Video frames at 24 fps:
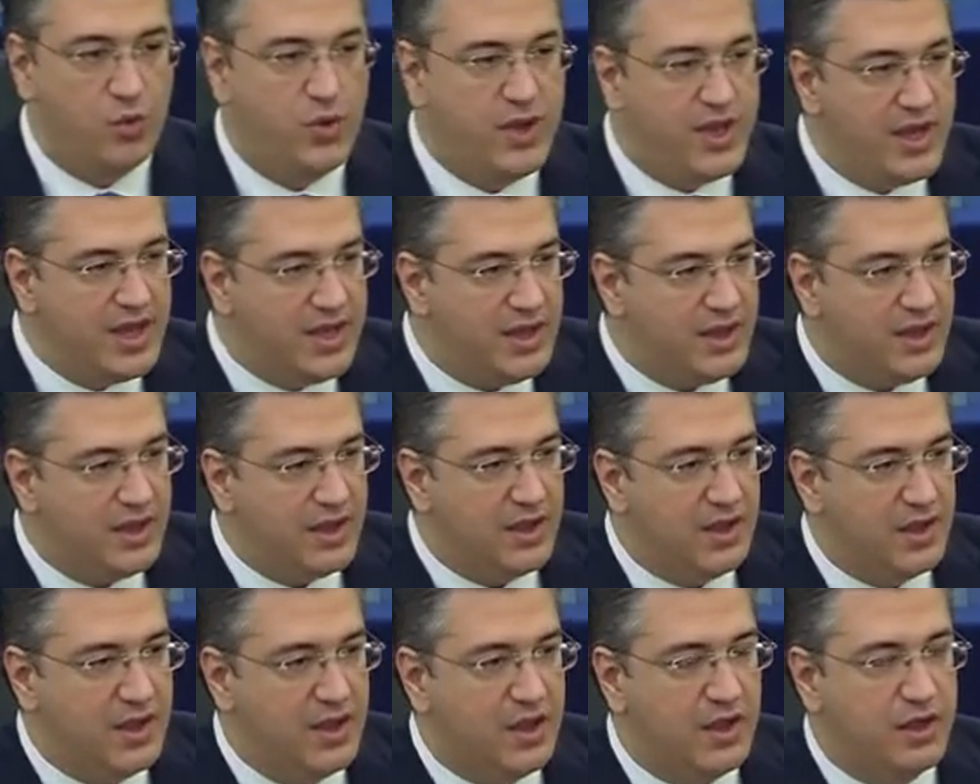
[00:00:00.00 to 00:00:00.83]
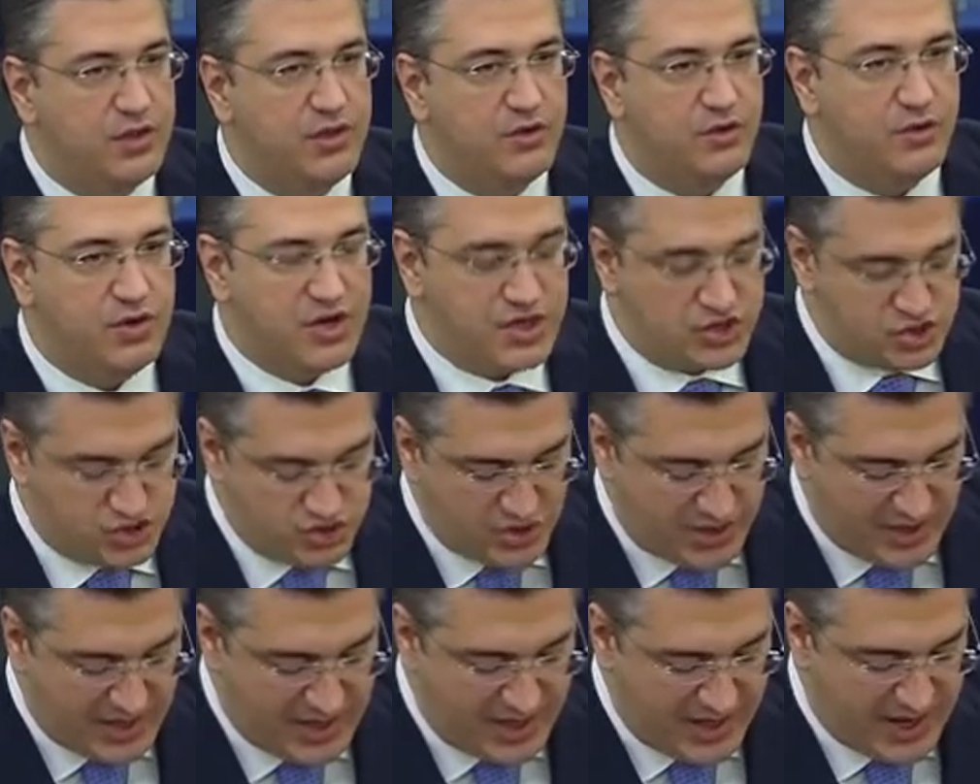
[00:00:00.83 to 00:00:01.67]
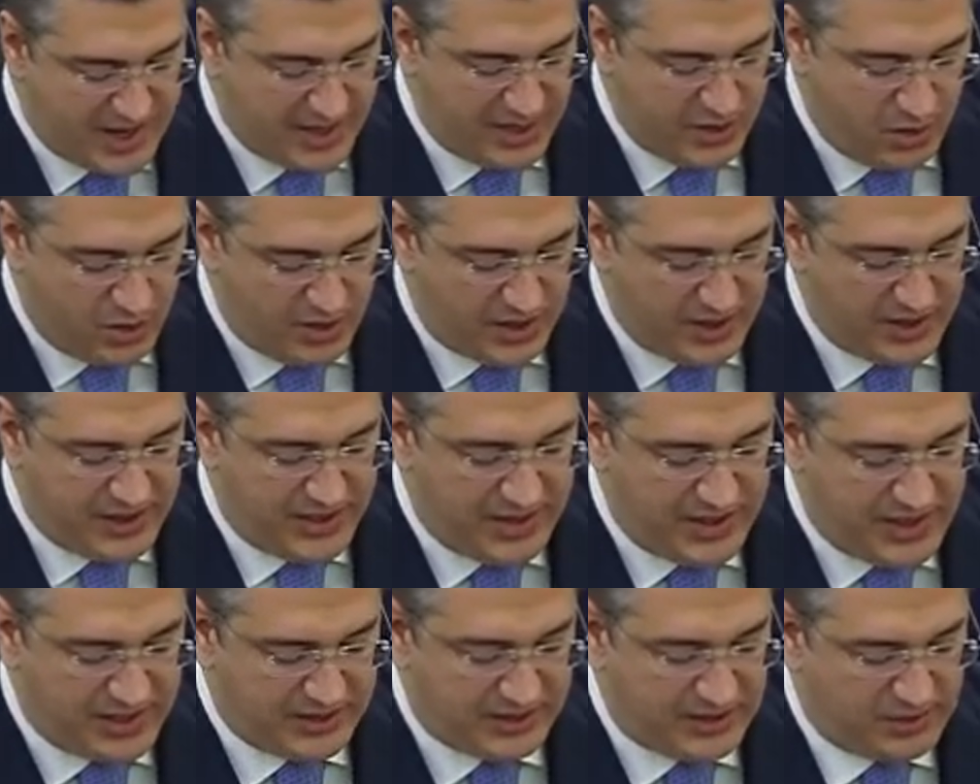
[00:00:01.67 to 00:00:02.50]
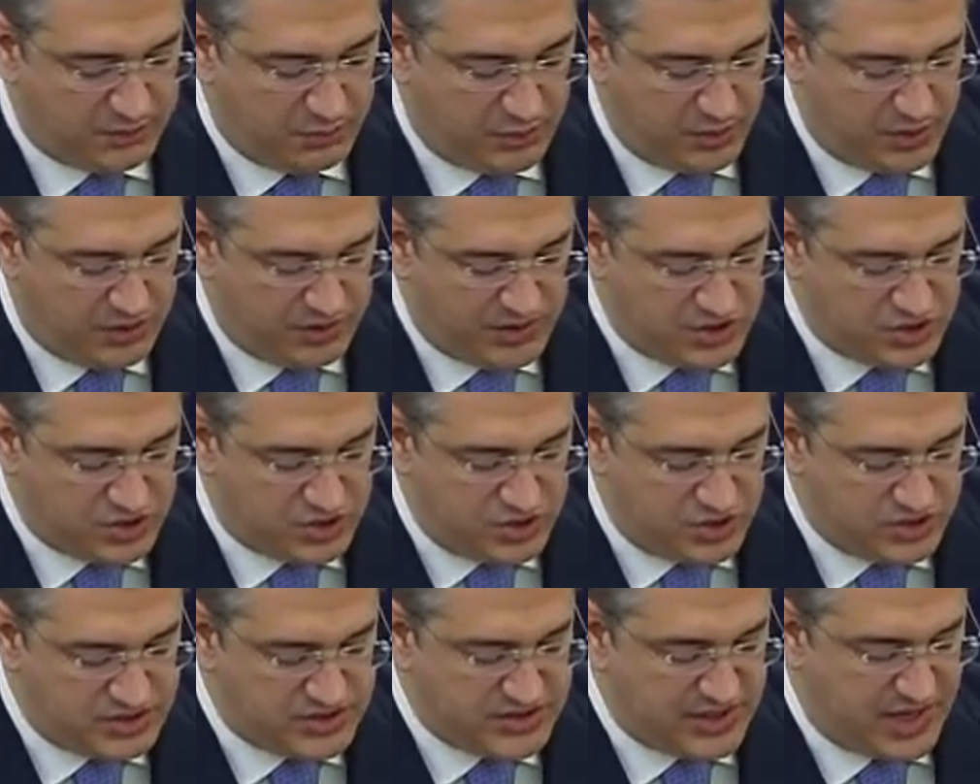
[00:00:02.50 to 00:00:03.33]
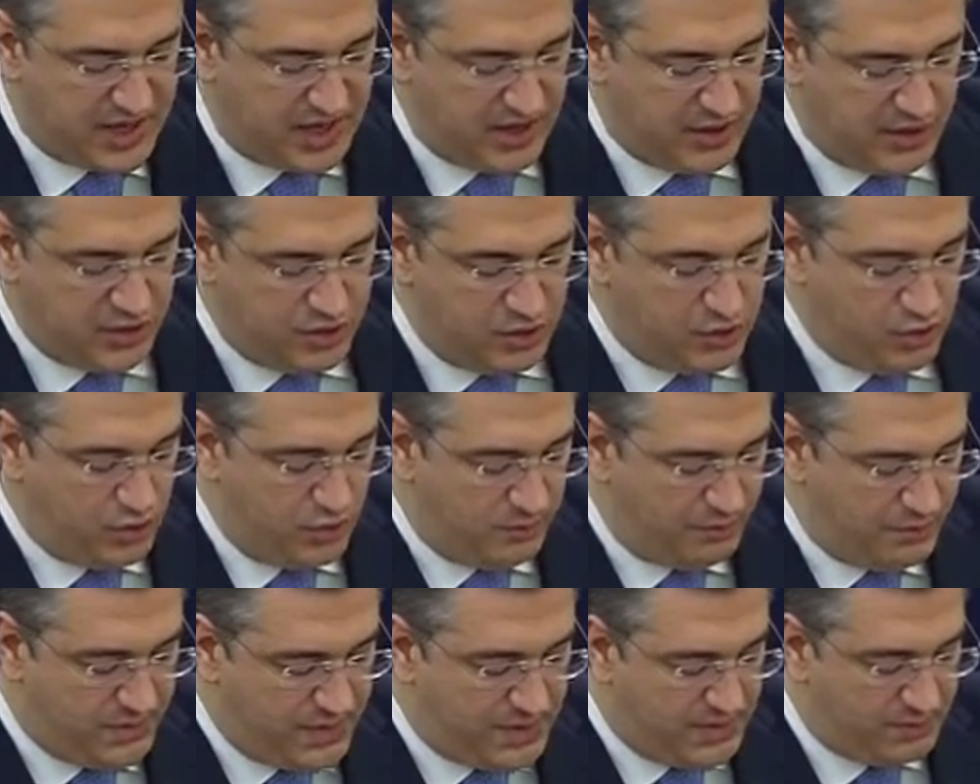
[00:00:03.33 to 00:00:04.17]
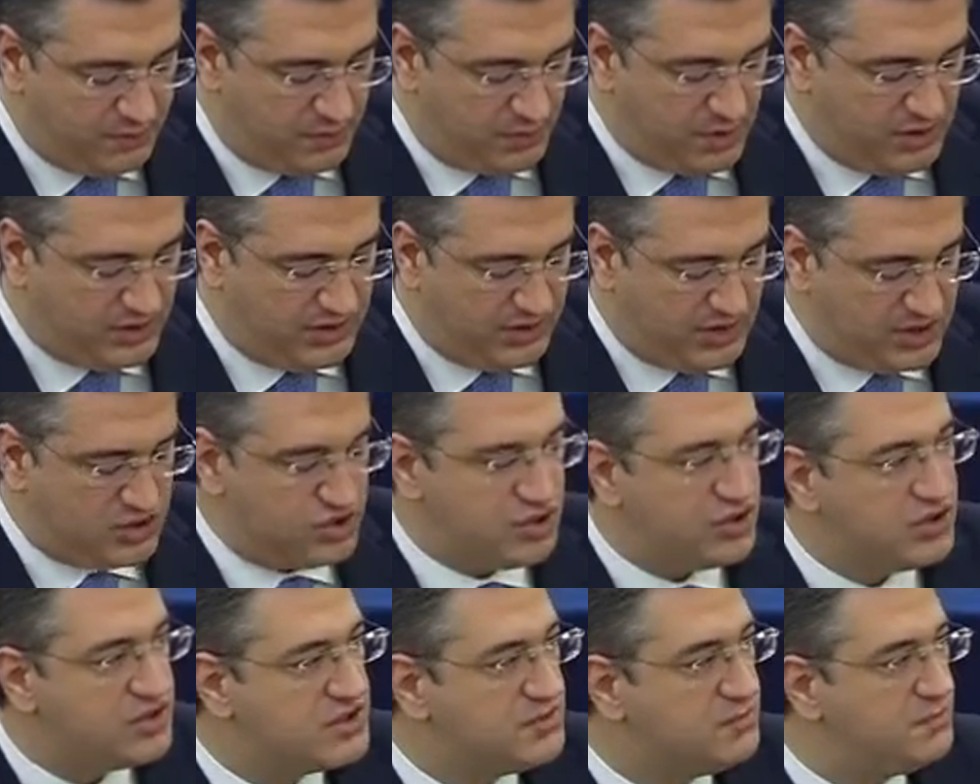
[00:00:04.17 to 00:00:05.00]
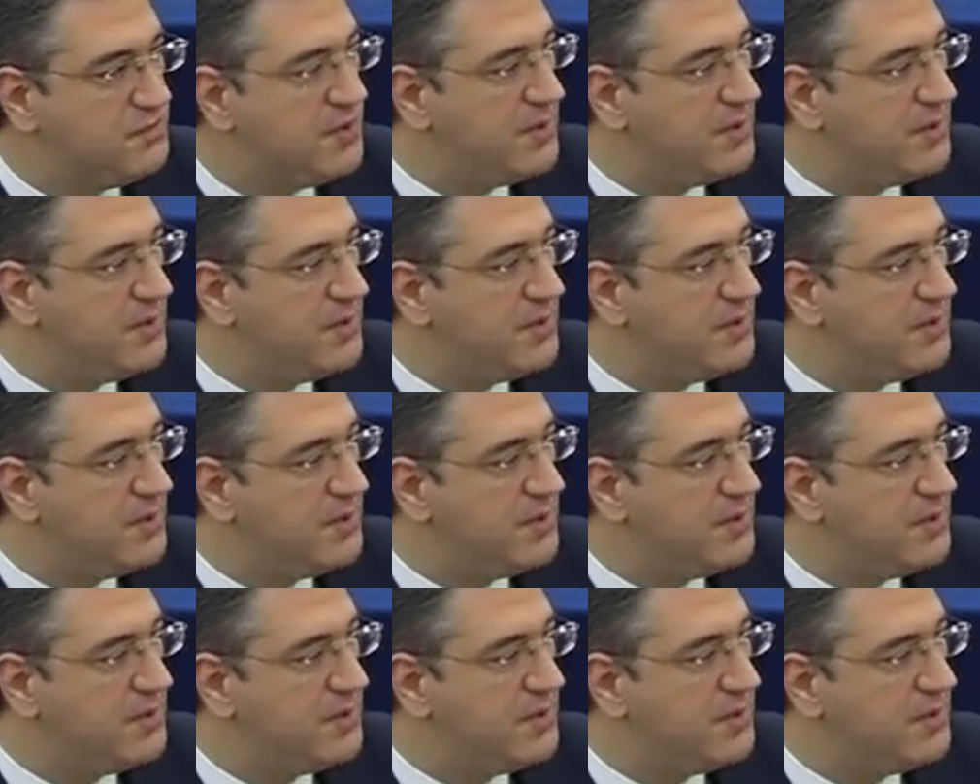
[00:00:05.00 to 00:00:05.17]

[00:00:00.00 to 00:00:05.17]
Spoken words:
We, the regionally and locally elected politicians, are European politicians